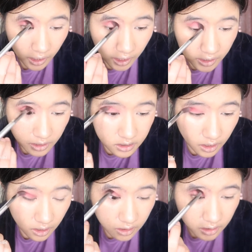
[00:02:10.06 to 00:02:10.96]
And this
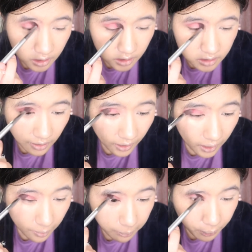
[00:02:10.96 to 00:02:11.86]
color is
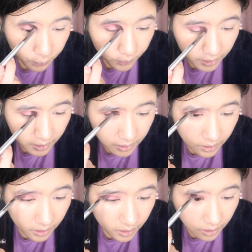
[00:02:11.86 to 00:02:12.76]
a
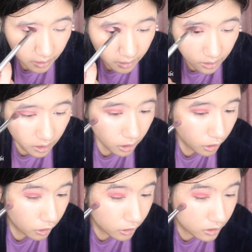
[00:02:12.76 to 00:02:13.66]
pretty
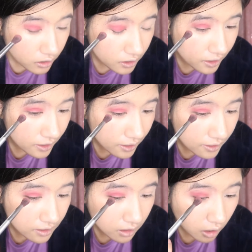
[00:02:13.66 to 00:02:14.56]

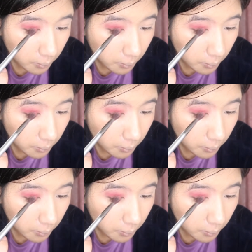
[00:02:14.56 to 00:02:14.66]
curly